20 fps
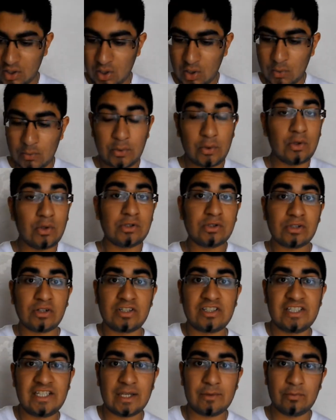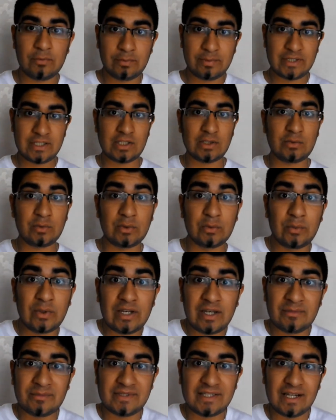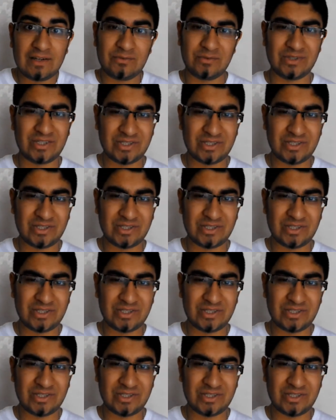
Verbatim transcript: We also got to take pictures with Will himself with the